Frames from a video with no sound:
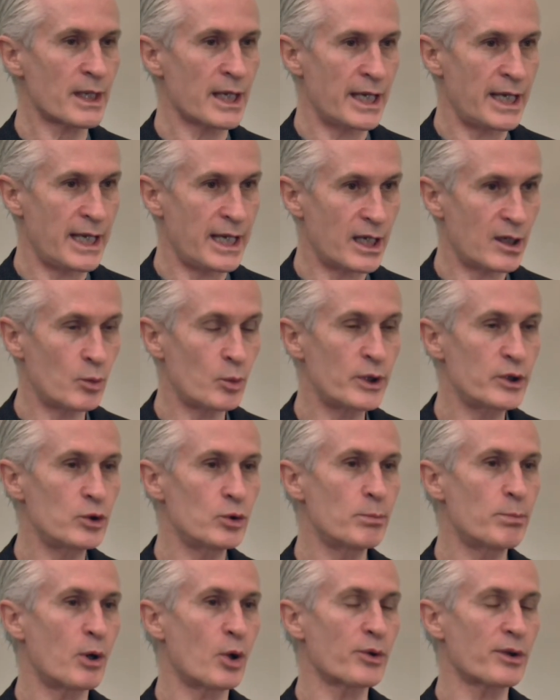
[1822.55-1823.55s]
And we do
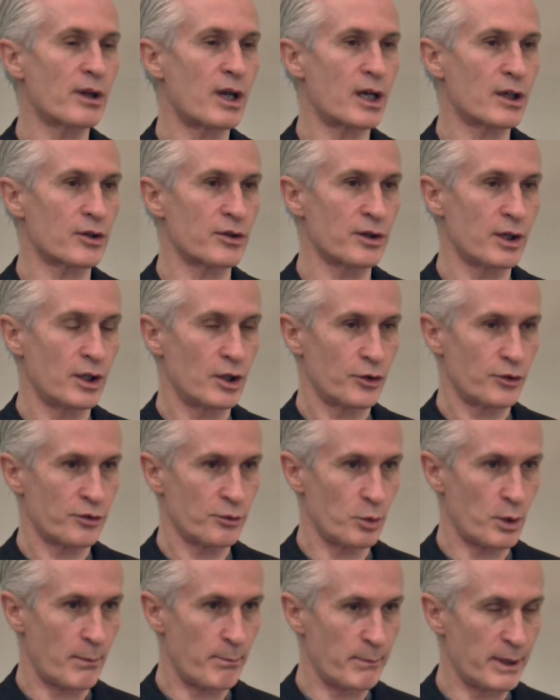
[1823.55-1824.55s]
both lungs
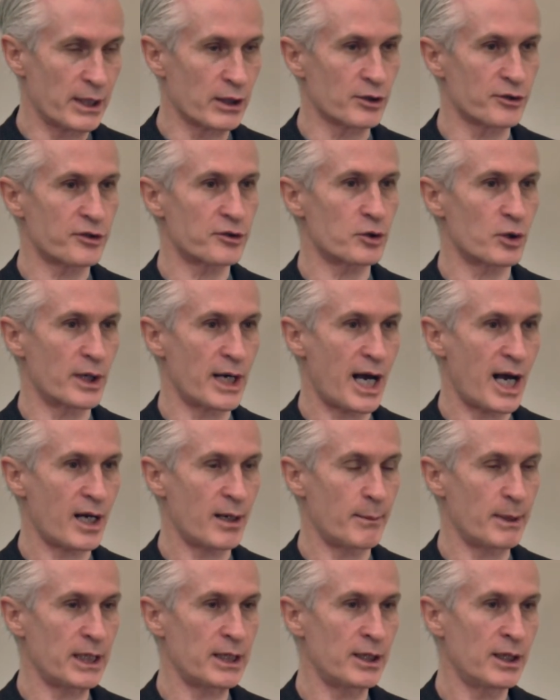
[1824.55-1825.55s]
through a middle
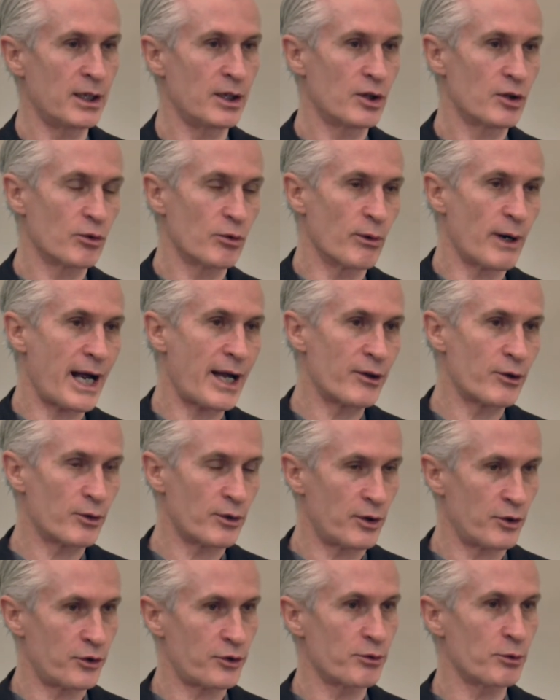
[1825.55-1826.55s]
sternotomy rather
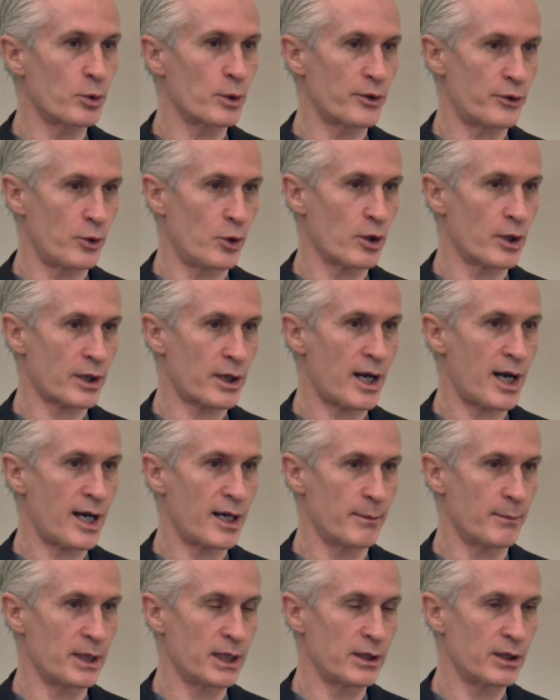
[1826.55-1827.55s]
than through a
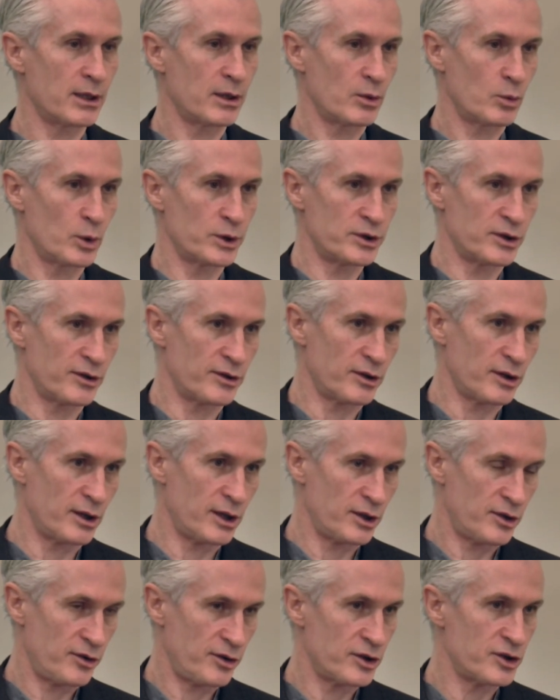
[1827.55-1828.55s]
thoracotomy, which is an
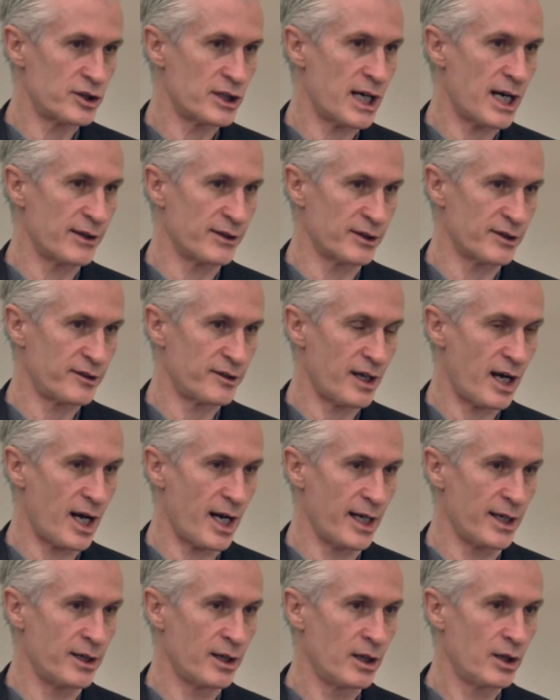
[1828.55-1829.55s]
incision on the
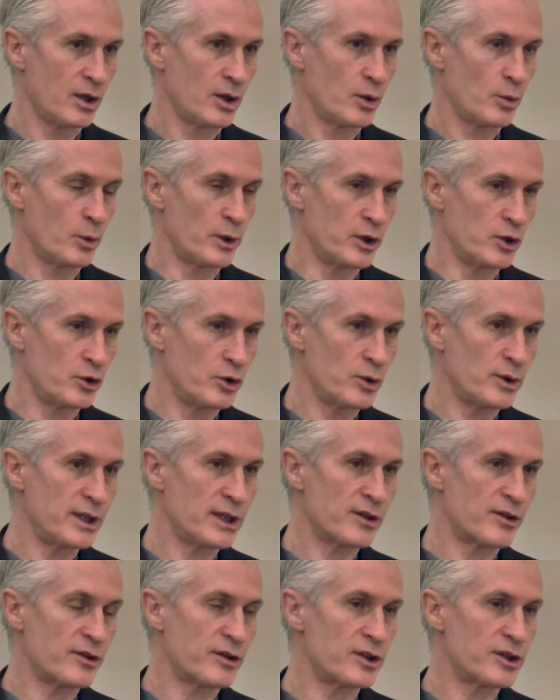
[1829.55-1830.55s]
side. When you do the
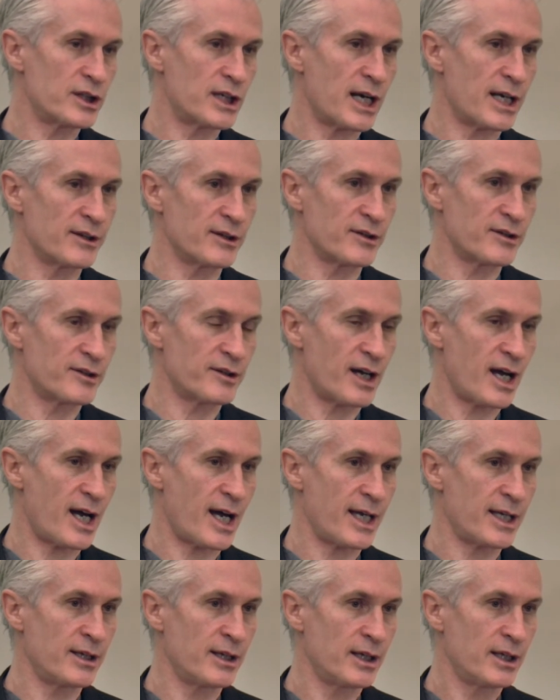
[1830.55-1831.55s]
incision on the
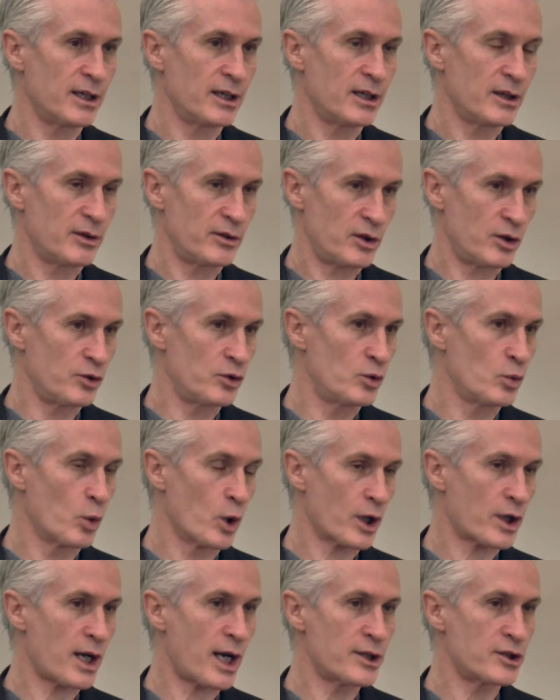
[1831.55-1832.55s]
side to
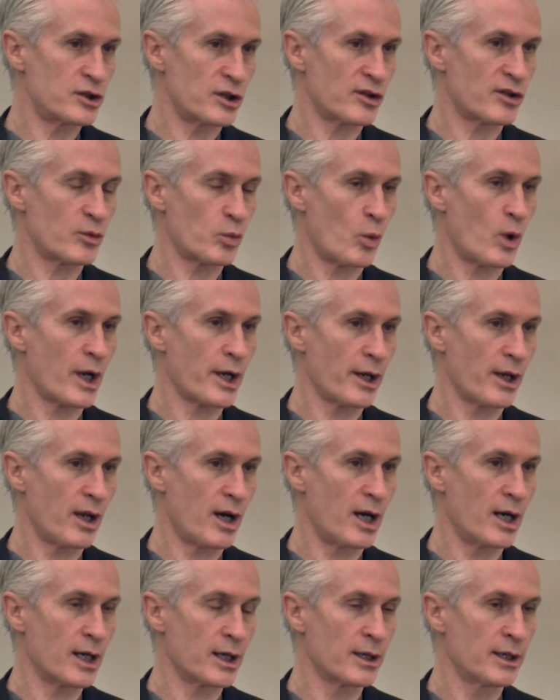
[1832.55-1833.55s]
work on just one
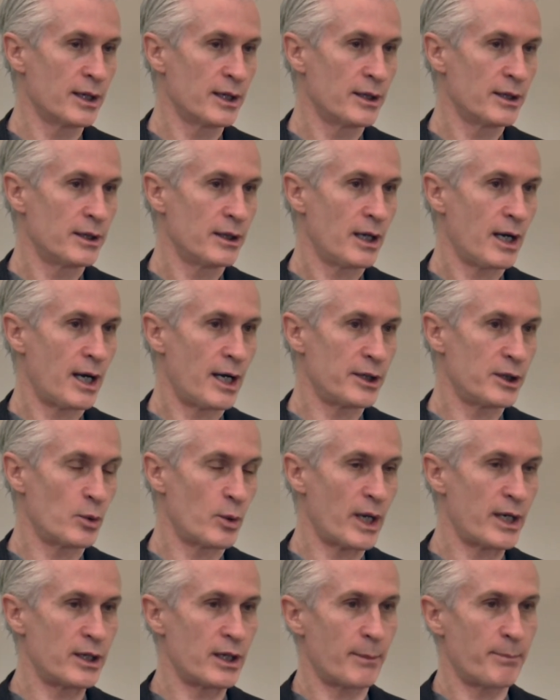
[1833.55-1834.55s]
lung, you
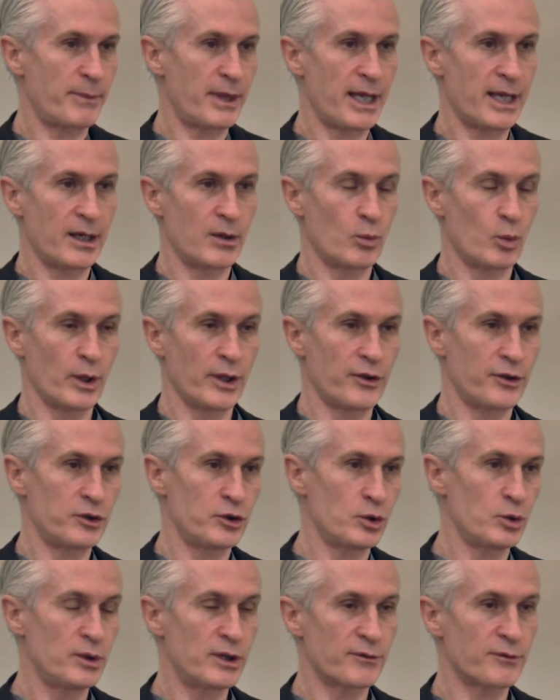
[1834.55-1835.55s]
end up then with
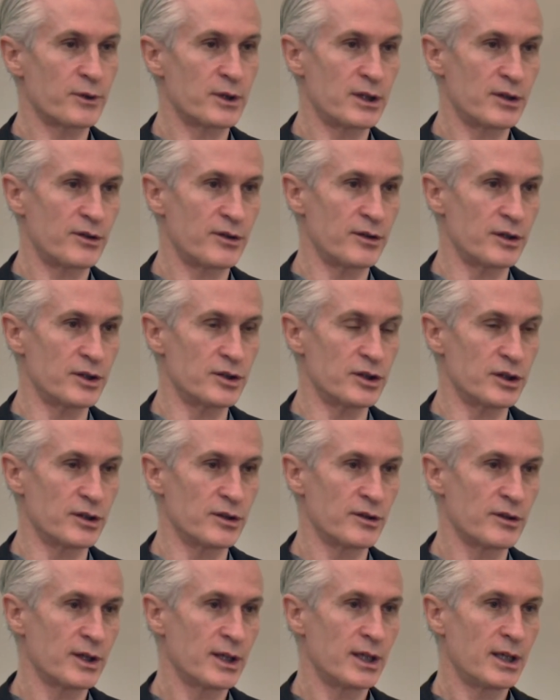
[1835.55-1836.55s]
two different
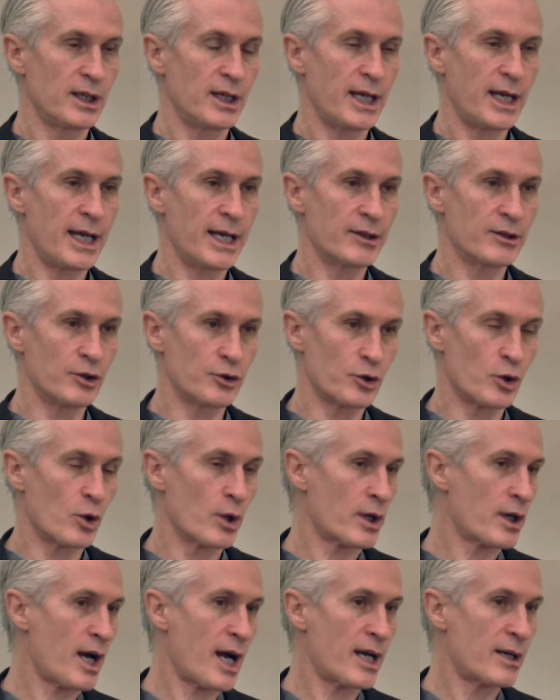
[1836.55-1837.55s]
incisions, and the
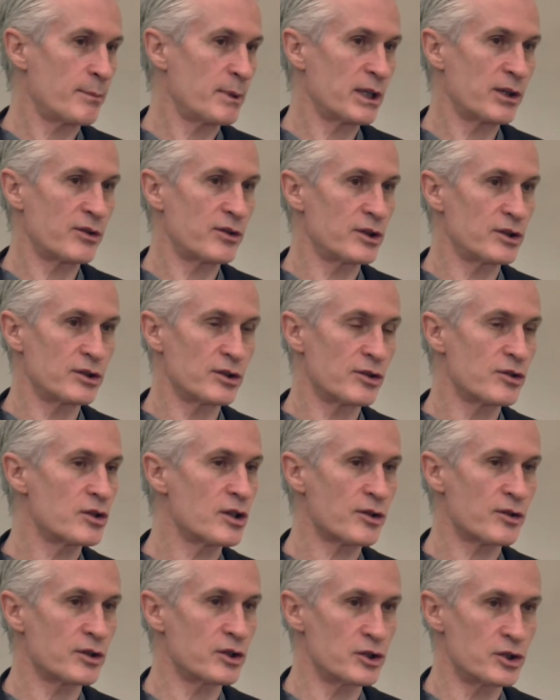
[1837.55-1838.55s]
thoracotomy incisions
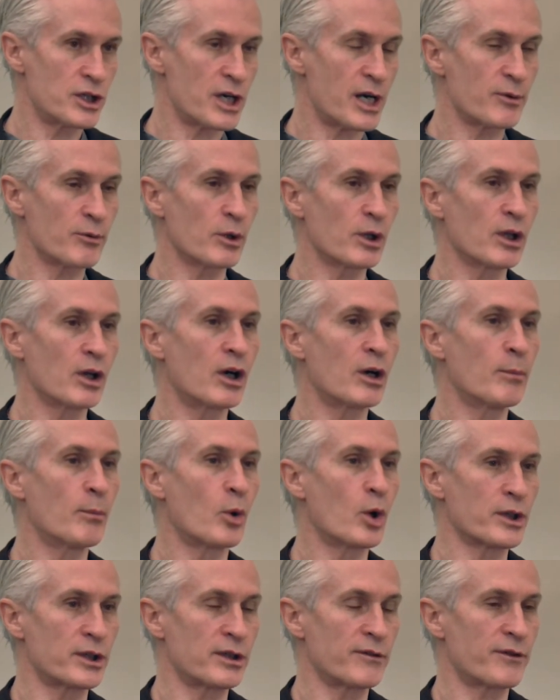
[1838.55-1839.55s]
just in general are
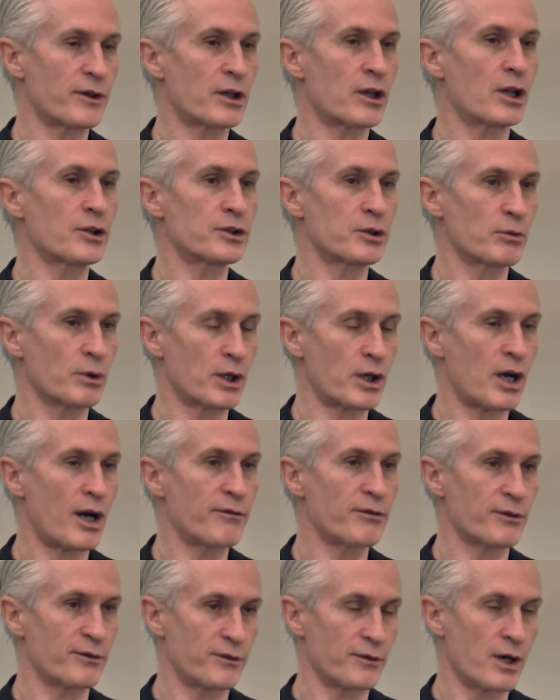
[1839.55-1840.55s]
more difficult to
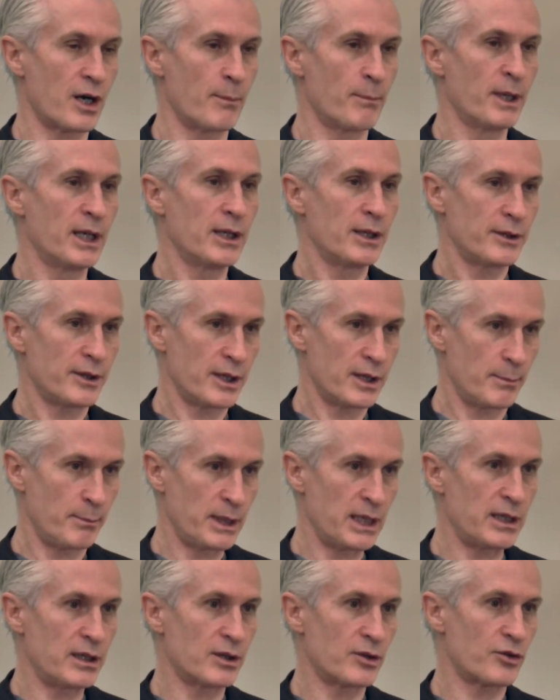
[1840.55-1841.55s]
recover from than a
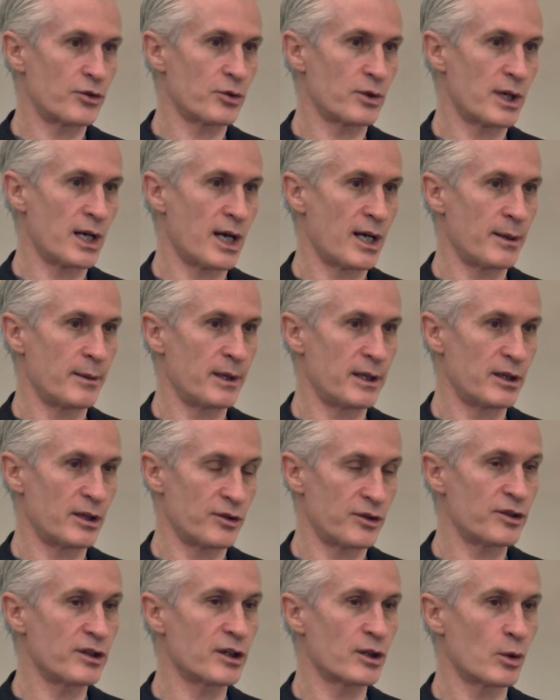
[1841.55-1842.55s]
median sternotomy, a
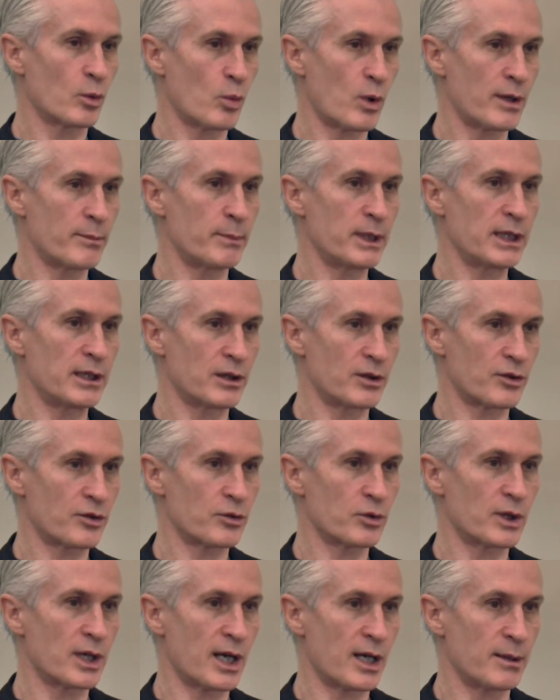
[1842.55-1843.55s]
single one median
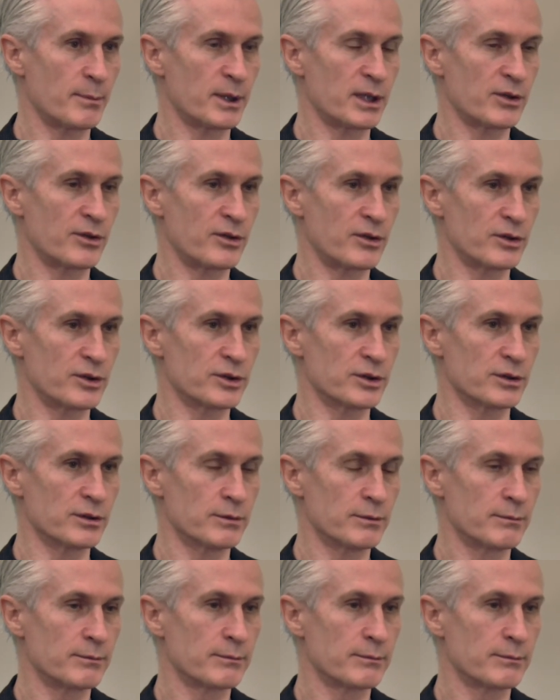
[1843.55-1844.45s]
sternotomy incision.